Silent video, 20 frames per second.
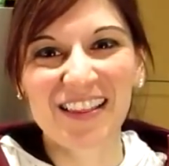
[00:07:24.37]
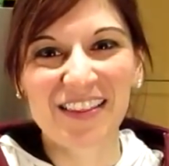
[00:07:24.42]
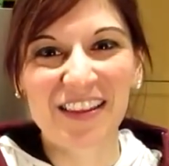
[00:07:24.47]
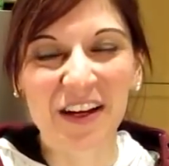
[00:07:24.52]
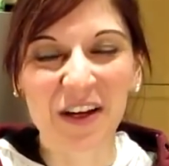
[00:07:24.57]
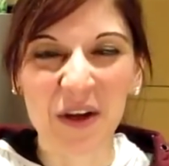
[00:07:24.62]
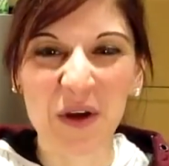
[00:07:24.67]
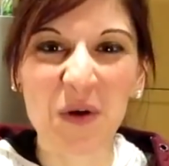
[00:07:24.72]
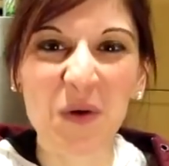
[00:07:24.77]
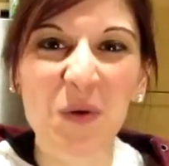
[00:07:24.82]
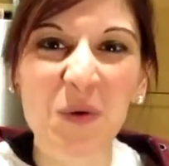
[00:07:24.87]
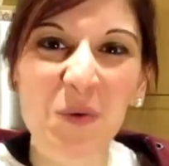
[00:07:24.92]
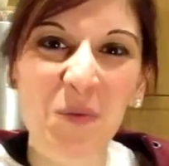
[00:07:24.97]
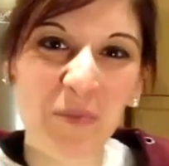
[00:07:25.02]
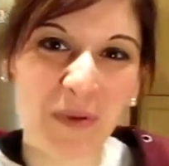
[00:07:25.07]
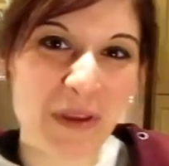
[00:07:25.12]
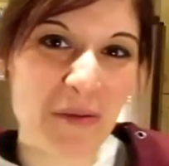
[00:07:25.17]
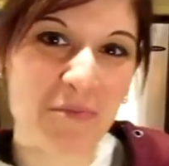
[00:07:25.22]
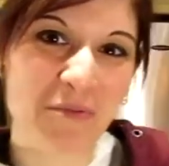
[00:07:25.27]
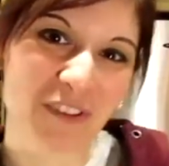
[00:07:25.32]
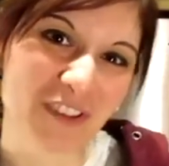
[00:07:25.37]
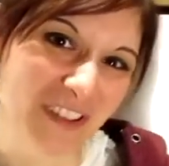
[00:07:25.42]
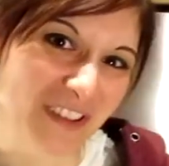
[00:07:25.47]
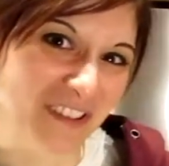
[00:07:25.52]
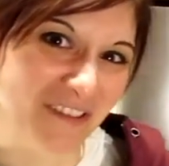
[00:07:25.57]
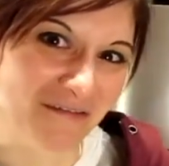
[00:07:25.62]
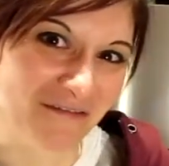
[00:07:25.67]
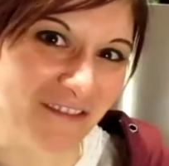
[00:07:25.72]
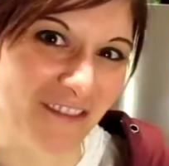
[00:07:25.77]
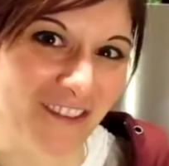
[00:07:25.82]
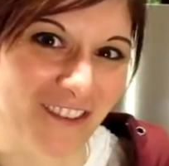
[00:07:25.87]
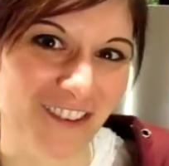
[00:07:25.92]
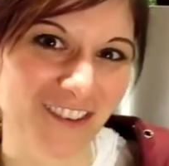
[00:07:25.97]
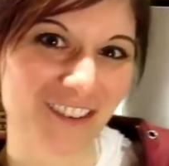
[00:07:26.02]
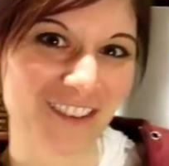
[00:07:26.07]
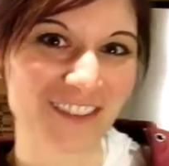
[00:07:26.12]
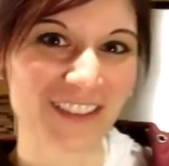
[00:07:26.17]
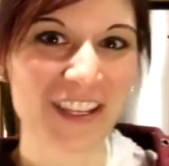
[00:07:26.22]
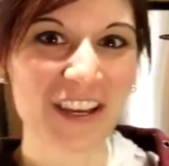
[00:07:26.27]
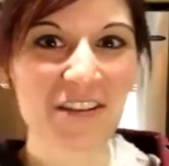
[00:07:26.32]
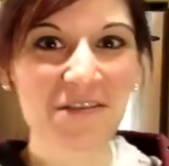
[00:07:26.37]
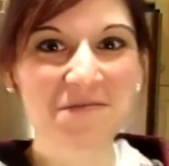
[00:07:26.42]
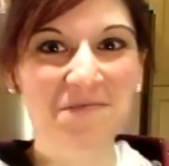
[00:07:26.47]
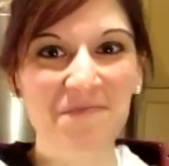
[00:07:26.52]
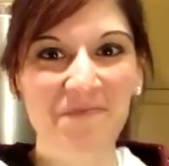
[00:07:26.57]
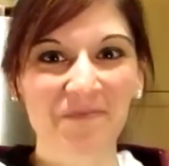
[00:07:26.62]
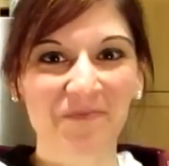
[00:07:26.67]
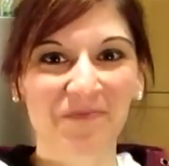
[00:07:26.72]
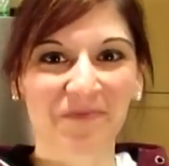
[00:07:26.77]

The cool people in the world. Right.